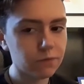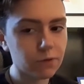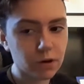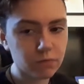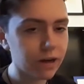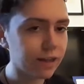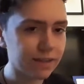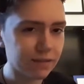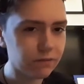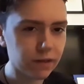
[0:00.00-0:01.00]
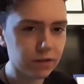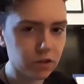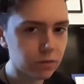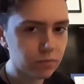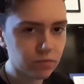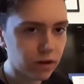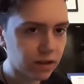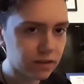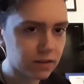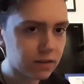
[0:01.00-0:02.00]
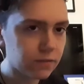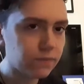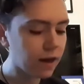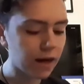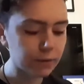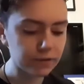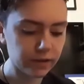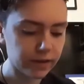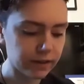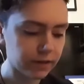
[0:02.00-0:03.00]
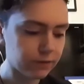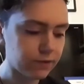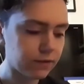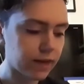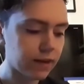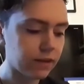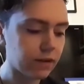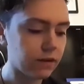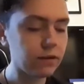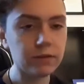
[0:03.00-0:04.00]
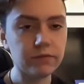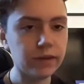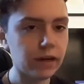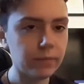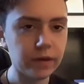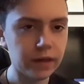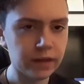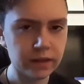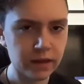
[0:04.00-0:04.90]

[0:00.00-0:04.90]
for a relatively cheap price. I was lucky enough to get the the V I P